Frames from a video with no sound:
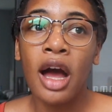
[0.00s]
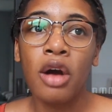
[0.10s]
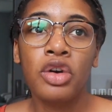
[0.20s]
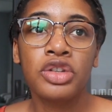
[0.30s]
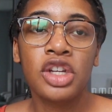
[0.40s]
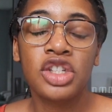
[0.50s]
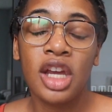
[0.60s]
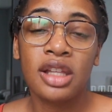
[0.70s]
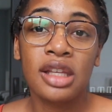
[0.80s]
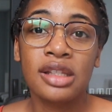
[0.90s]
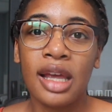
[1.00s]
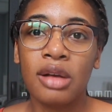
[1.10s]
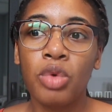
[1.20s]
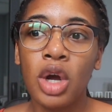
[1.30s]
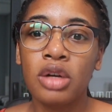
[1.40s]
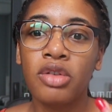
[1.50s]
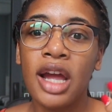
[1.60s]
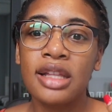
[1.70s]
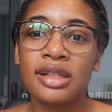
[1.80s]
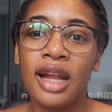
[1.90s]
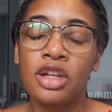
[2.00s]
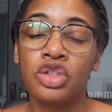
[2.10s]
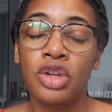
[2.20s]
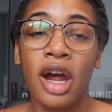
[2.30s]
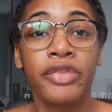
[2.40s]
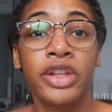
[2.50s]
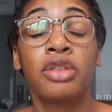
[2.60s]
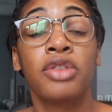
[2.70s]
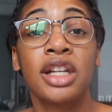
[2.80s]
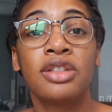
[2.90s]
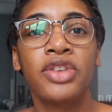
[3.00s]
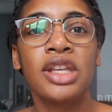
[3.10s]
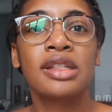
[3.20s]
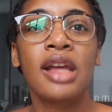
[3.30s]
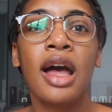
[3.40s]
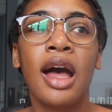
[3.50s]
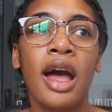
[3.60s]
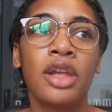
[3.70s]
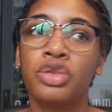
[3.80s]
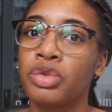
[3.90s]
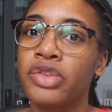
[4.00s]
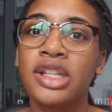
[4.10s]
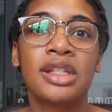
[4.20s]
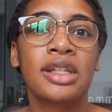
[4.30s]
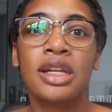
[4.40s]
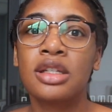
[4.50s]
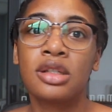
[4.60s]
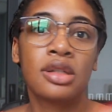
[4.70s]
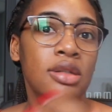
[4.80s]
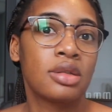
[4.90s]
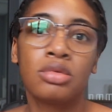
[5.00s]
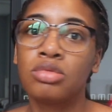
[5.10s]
I'll also check things like work rights, like do you have the correct visa? Are you a resident?